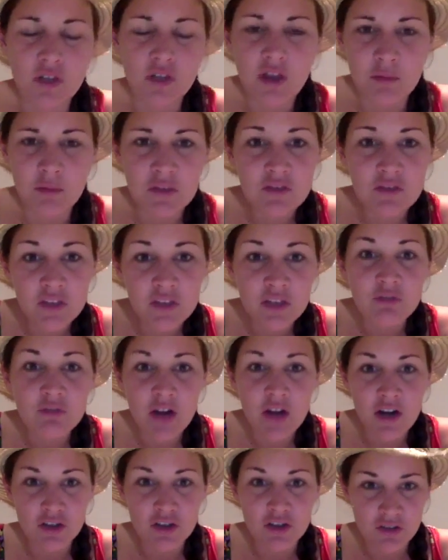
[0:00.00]
It's really
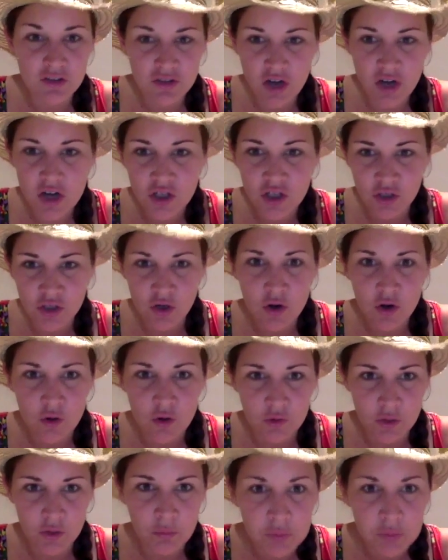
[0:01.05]
rare to start your own
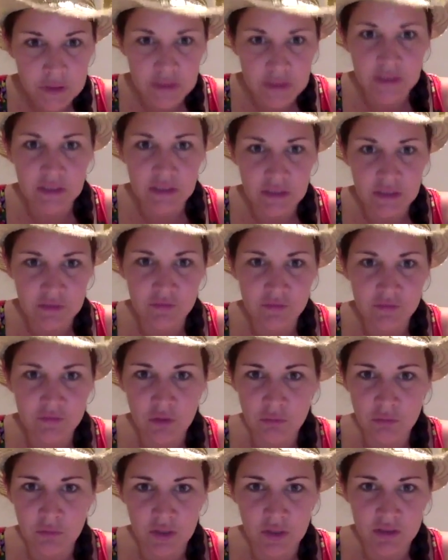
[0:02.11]
completely
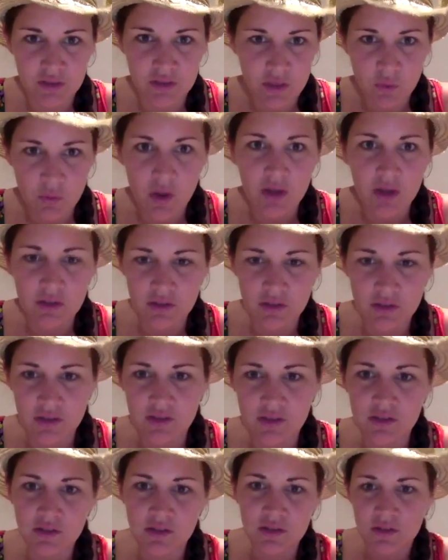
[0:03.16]
from like day one,
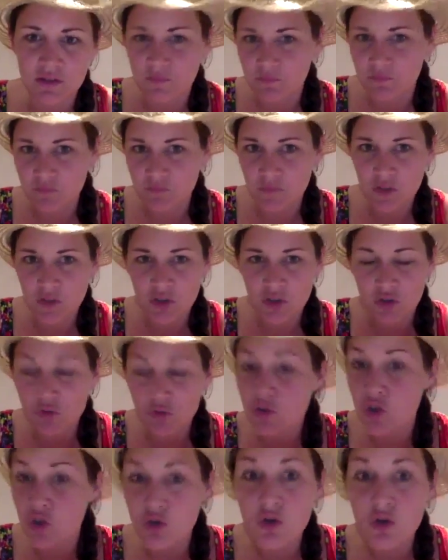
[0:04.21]
because
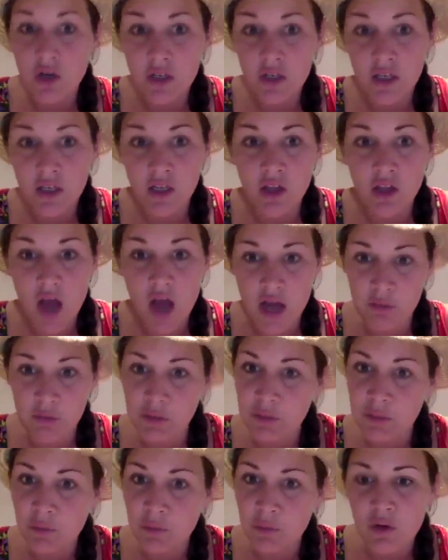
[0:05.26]
you could get a lot of
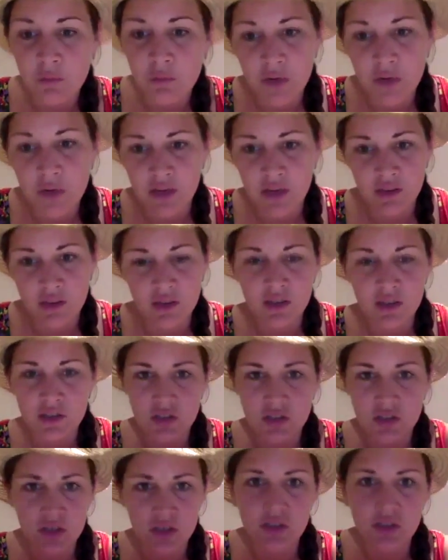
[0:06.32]
people, but I think it's
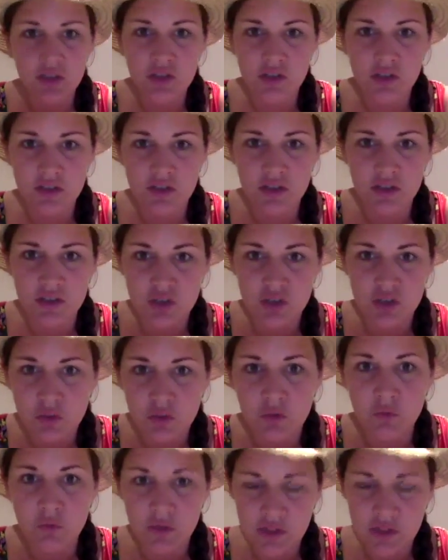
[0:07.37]
good to just do
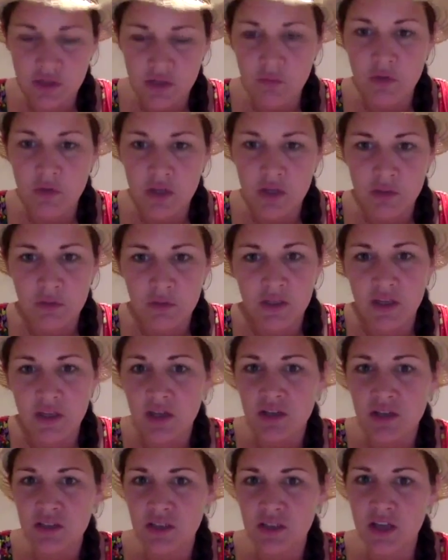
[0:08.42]
it with someone in the
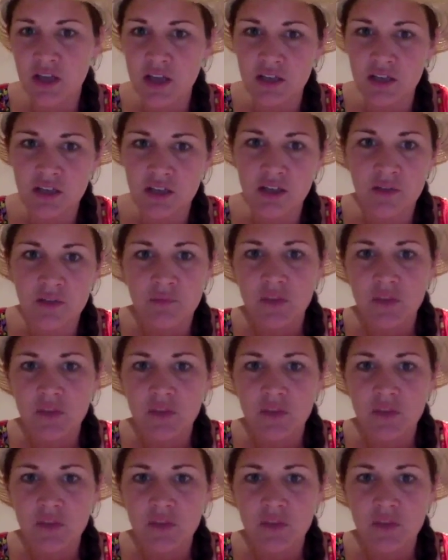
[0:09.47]
beginning to kind of